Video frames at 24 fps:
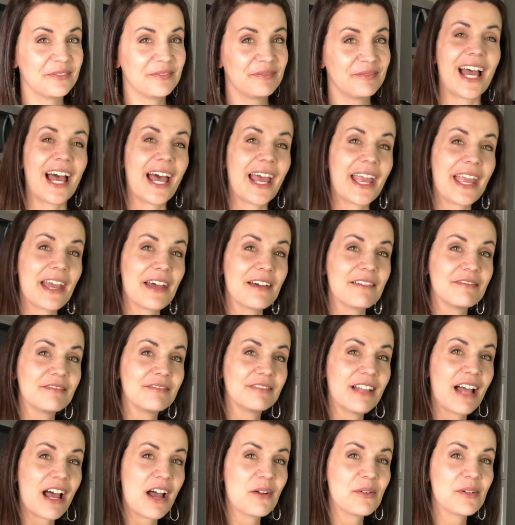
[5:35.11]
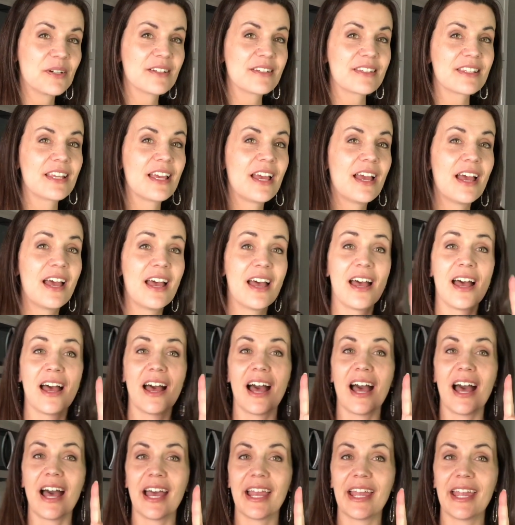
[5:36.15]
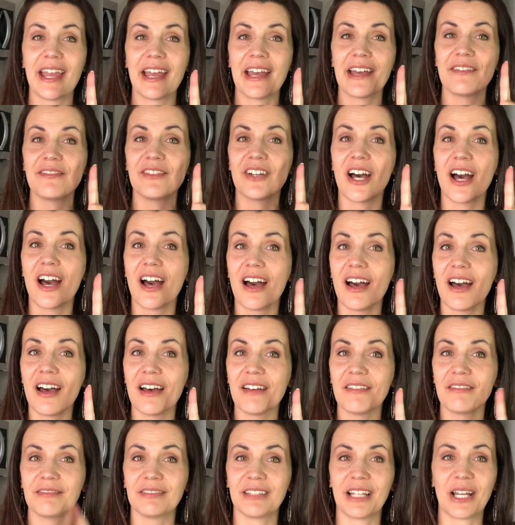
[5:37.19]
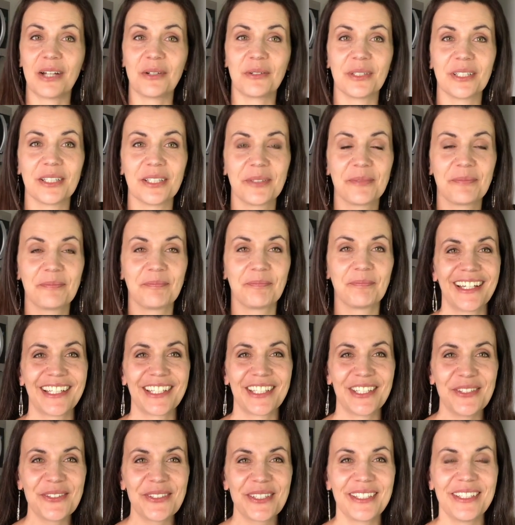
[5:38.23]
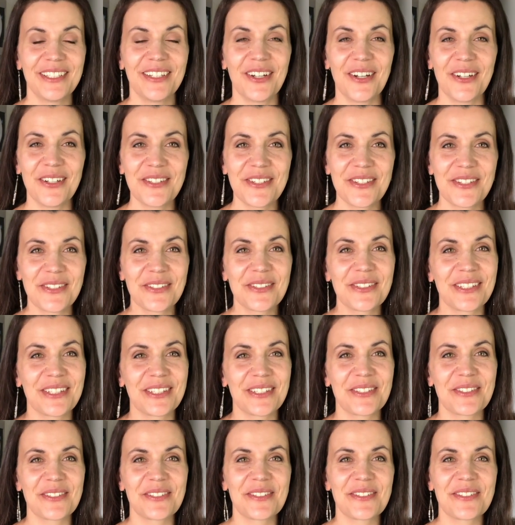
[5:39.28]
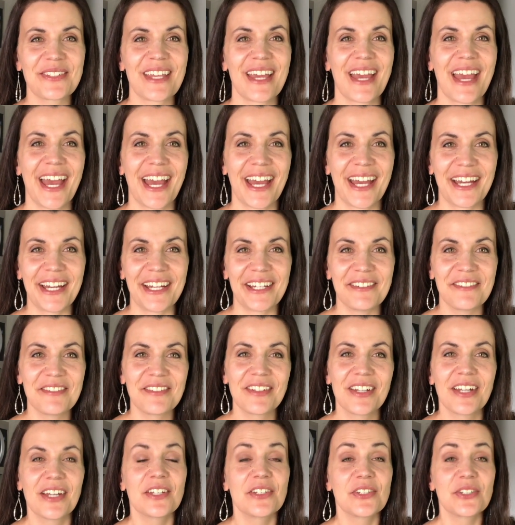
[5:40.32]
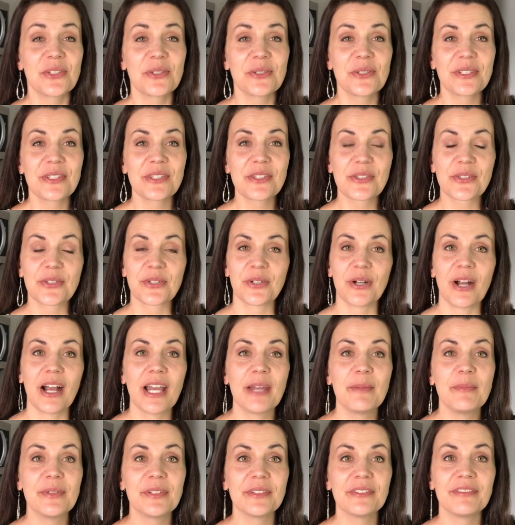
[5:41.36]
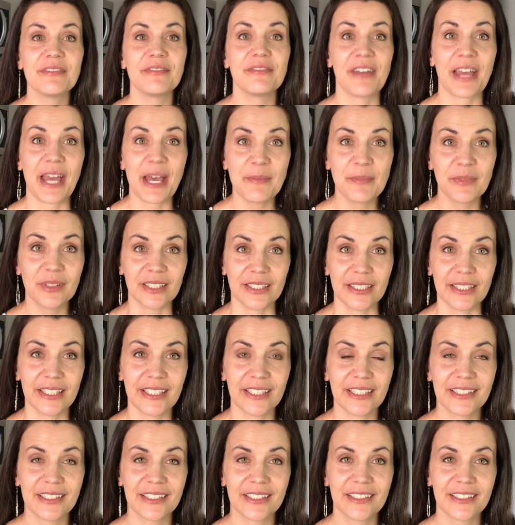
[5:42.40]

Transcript: I have flowers, I have a flower. You can also use have to describe your family.